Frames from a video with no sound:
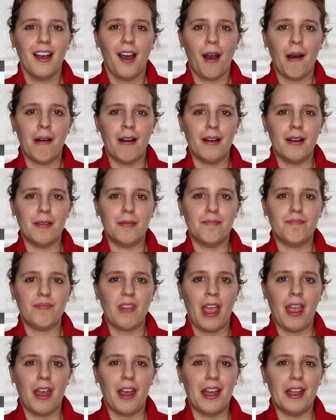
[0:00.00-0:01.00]

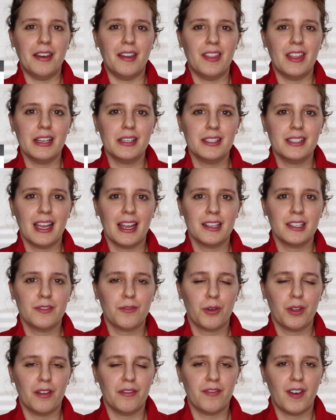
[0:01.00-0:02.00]
And this stands
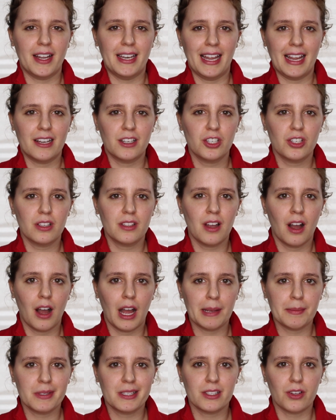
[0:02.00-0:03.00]
for the Financial
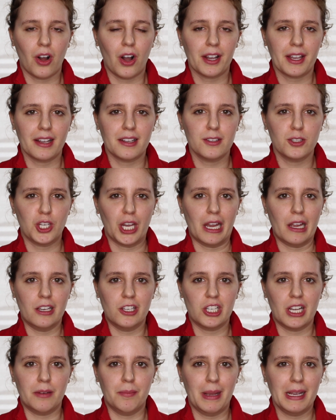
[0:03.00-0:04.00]
Times Stock
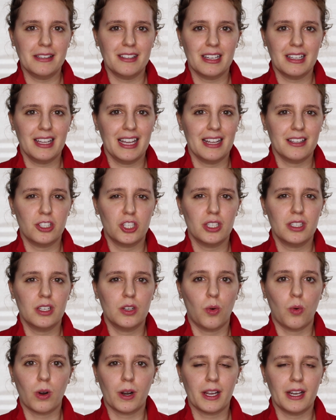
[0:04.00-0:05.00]
Exchange, and basically it's just
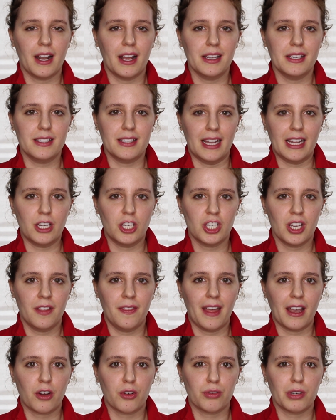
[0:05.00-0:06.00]
an
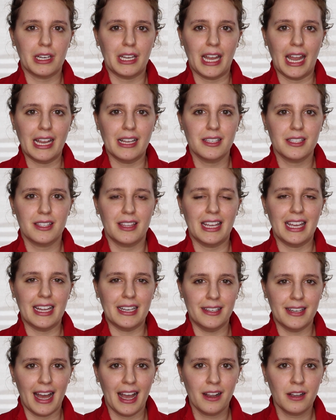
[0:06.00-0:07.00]
organization that creates the
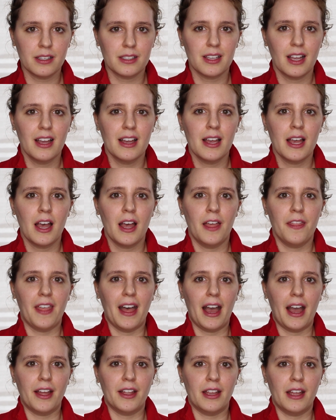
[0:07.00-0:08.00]
index
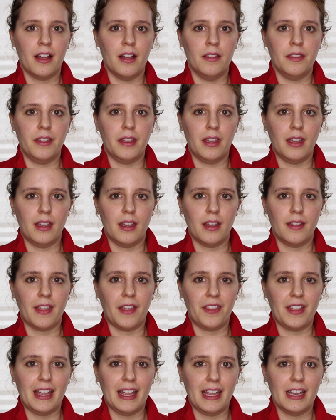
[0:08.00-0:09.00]
that the
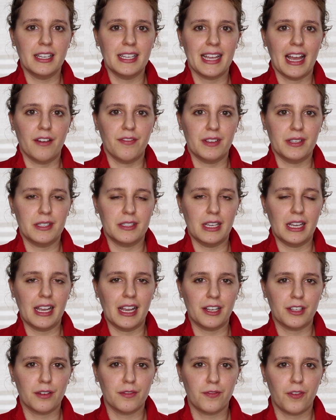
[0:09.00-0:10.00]
ETF is
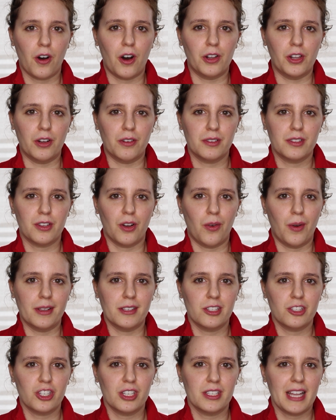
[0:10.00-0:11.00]
seeking to follow. So
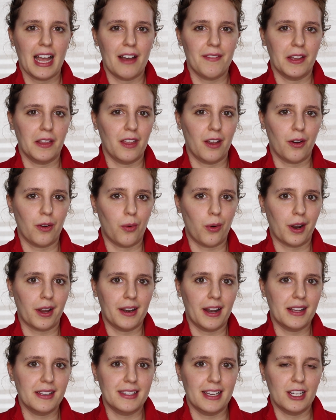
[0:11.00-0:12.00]
it's just having their
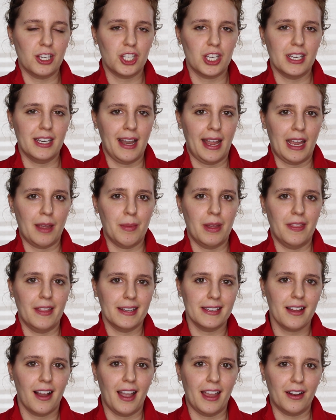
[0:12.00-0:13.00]
organization name in
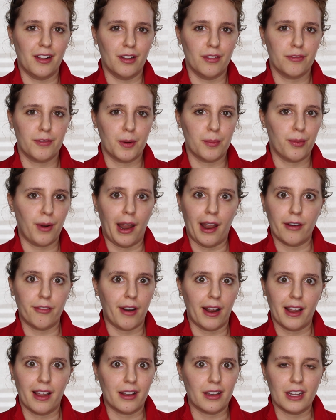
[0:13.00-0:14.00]
the title for brand
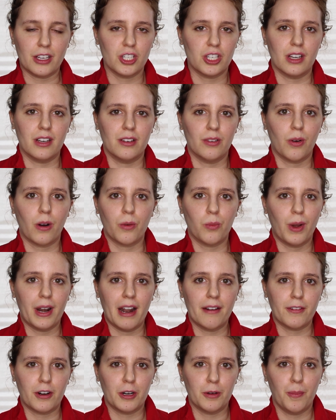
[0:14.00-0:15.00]
recognition or
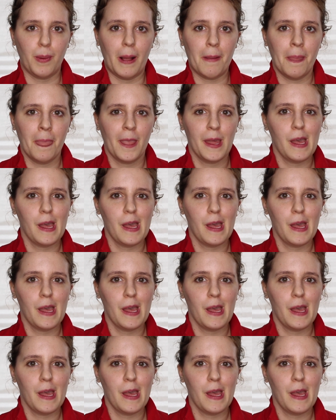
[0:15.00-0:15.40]
whatever. But